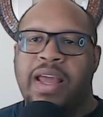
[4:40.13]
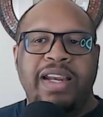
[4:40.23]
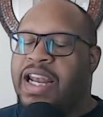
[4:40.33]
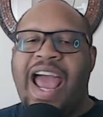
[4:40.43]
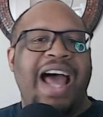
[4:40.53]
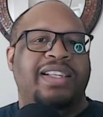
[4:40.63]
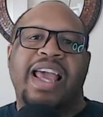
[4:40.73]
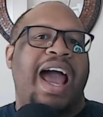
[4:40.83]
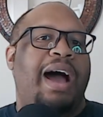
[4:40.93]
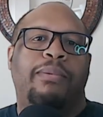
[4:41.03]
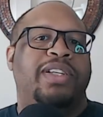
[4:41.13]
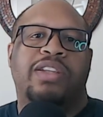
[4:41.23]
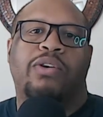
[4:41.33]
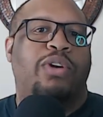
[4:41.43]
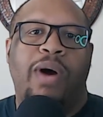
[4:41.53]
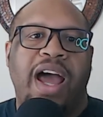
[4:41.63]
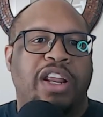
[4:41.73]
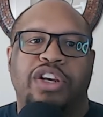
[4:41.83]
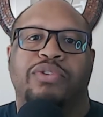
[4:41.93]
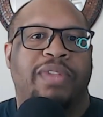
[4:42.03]
The Dallas Cowboys don't know how
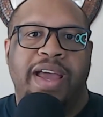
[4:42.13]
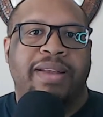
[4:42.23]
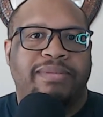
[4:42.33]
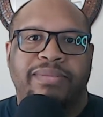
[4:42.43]
to do that.